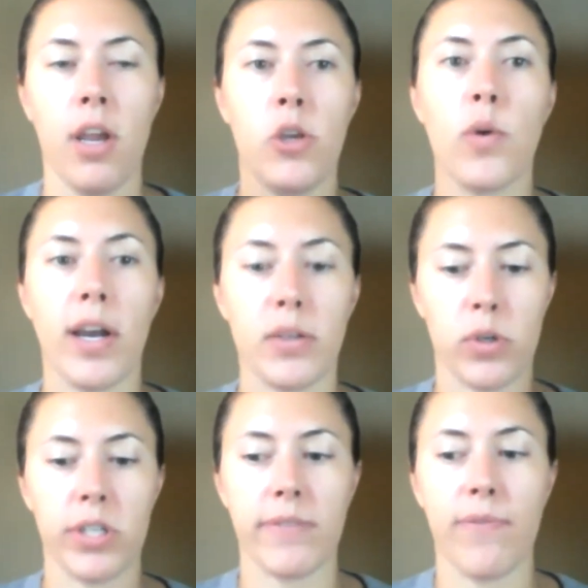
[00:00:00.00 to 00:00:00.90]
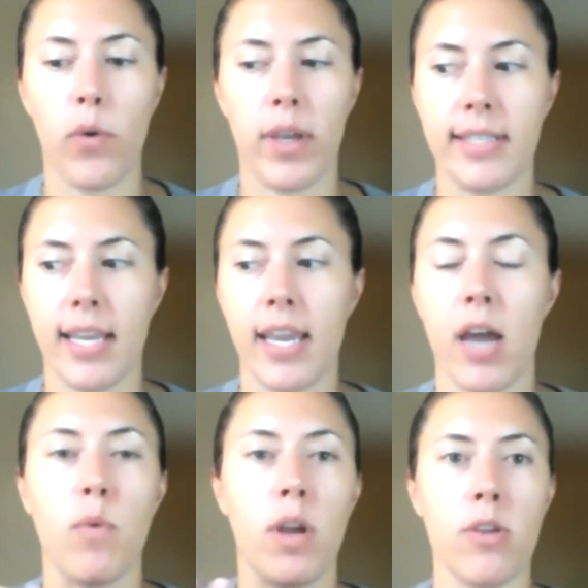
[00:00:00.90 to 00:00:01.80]
you guys were just focusing
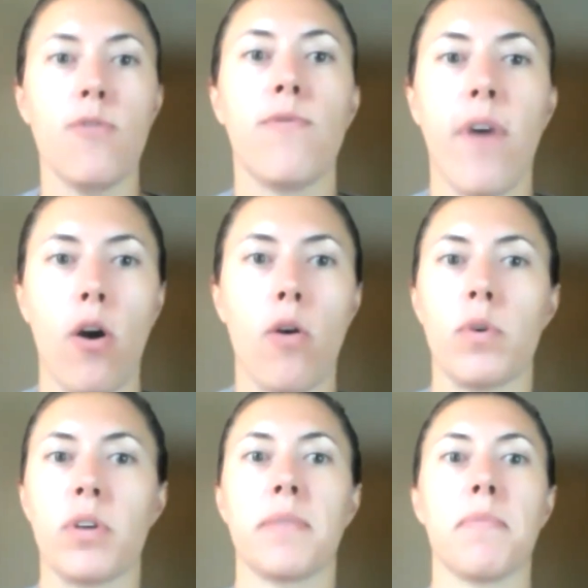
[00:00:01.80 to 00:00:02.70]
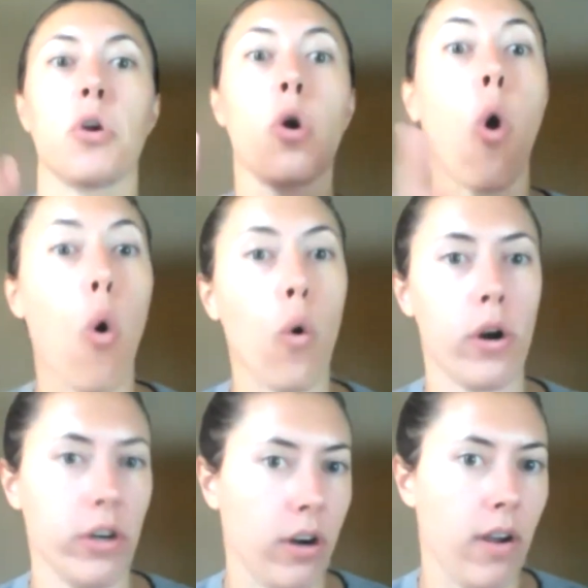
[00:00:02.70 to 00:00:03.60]
on what you felt were some of the
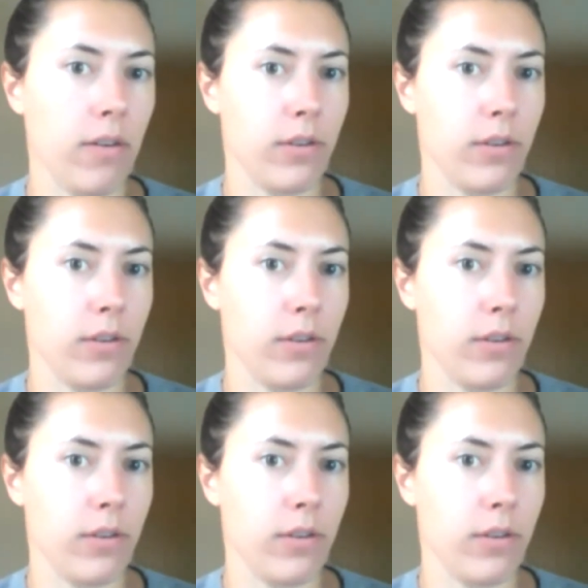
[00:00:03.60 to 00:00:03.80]
core